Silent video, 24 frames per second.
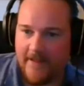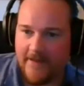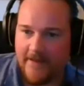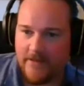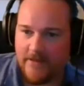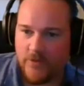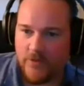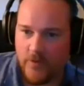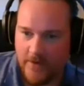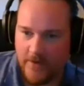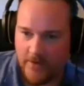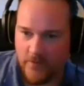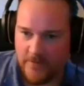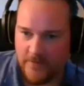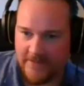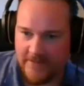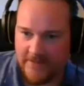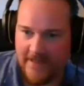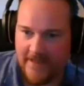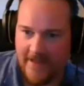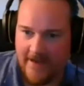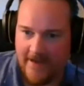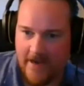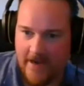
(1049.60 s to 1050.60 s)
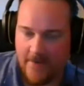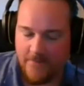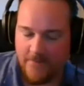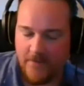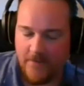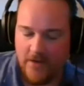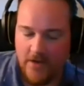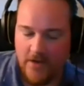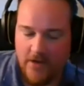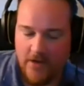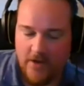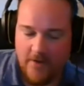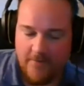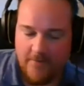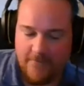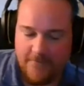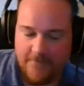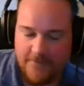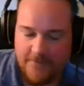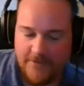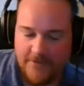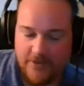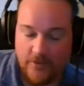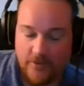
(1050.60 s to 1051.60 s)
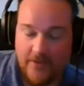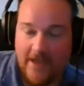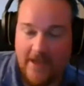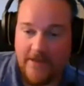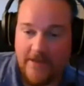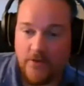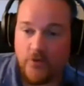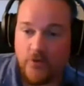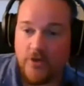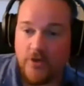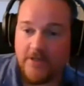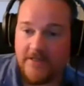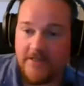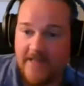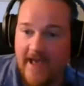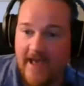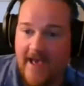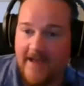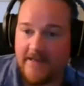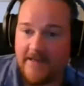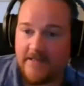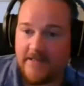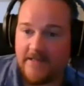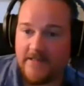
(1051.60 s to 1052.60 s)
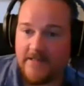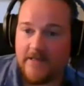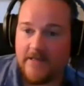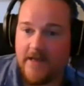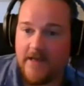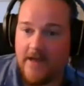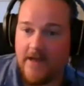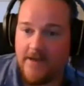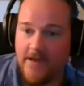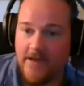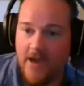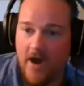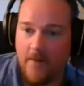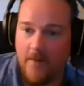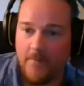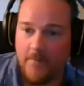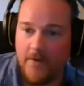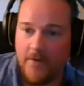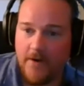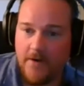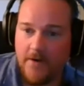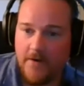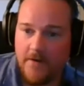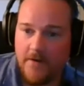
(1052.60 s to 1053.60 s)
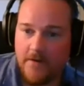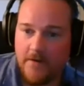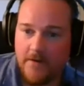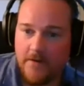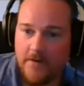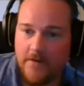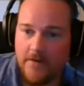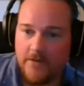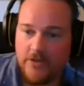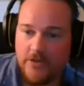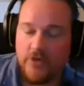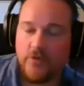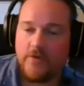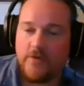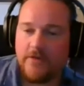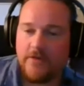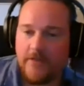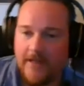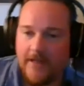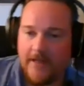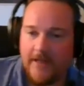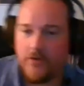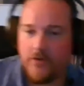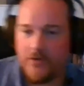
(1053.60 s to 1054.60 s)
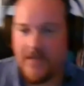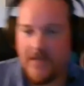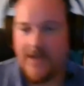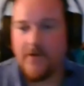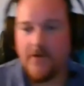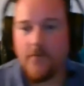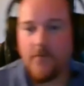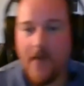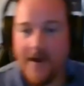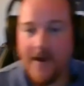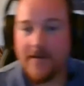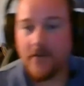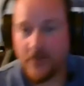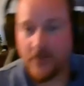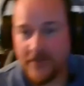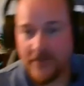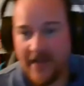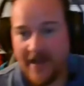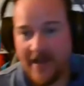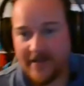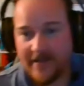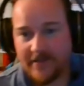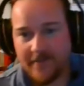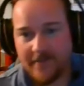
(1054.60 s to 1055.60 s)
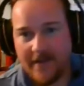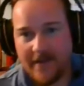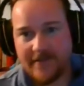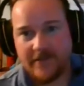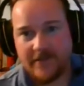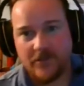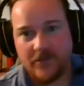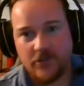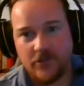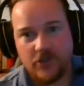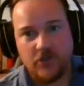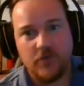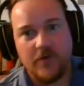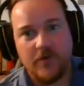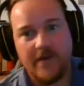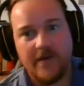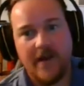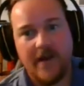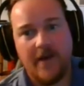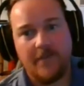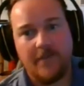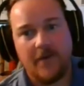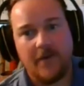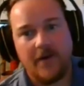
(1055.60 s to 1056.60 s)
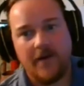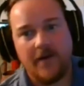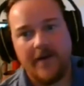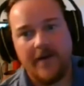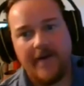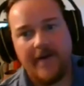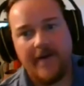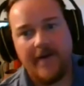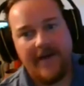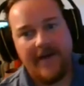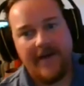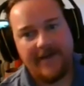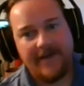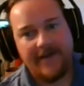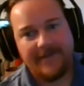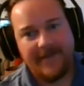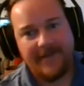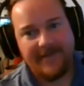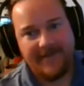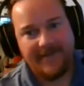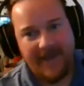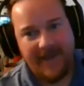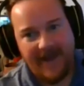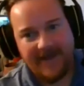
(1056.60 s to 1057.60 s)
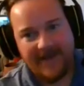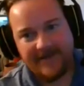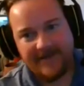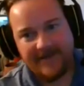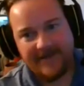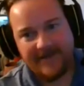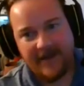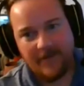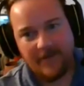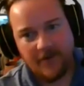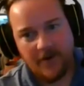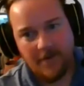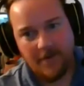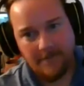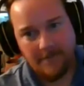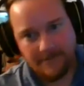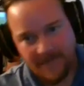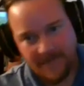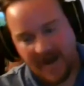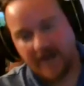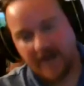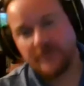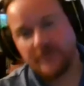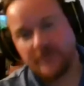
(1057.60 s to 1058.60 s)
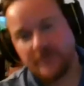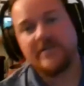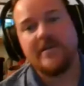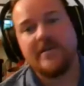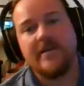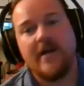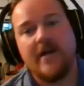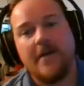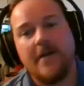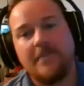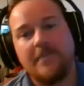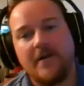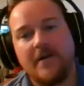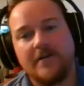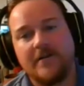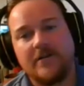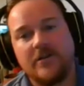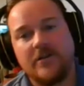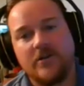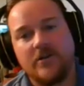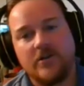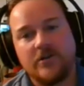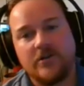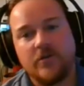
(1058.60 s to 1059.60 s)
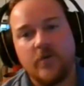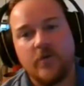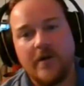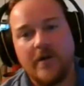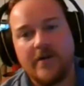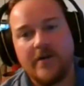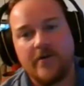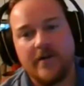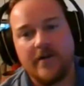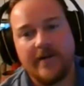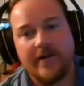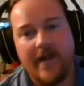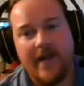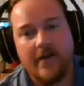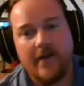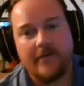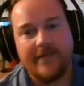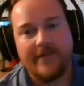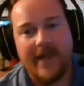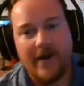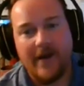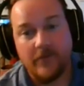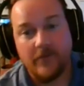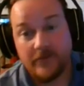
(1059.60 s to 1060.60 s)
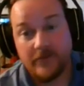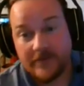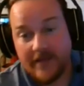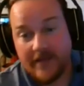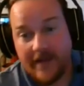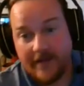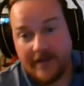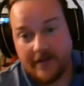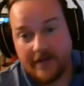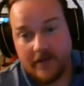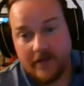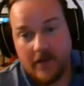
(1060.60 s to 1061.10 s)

Twitter was set up so that you could text a number to you send a regular text message to a number, and then that number bounced it up onto your Twitter account. And that was the